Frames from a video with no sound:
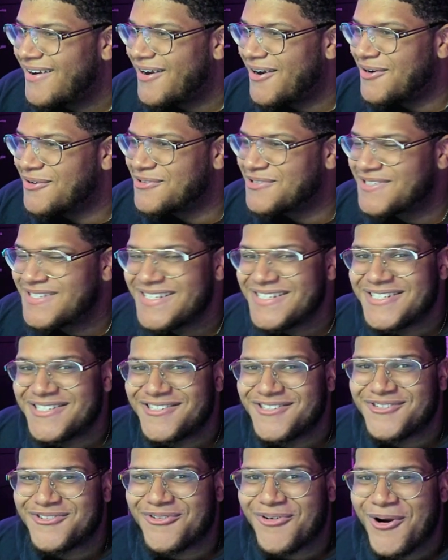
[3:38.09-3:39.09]
Oh, she's
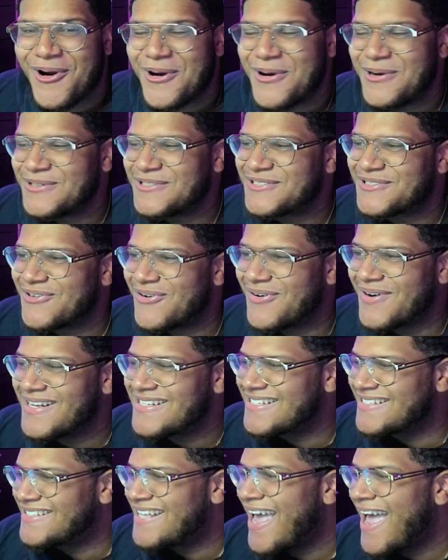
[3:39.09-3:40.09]
strong, strong.
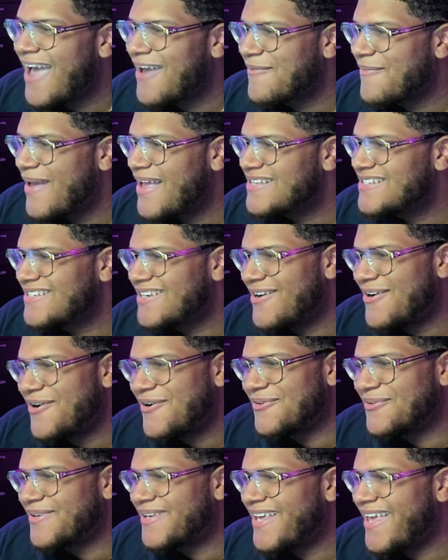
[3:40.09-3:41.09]
That's attack magic.
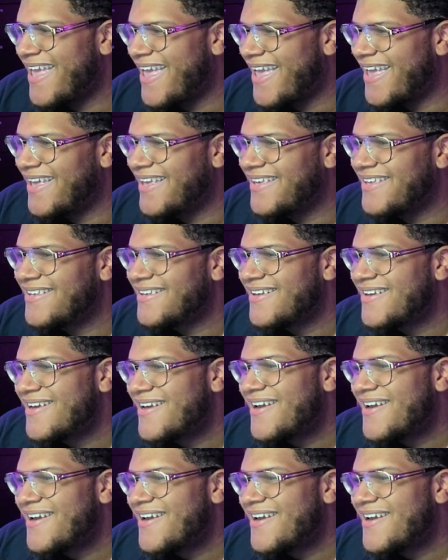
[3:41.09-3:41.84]
Okay.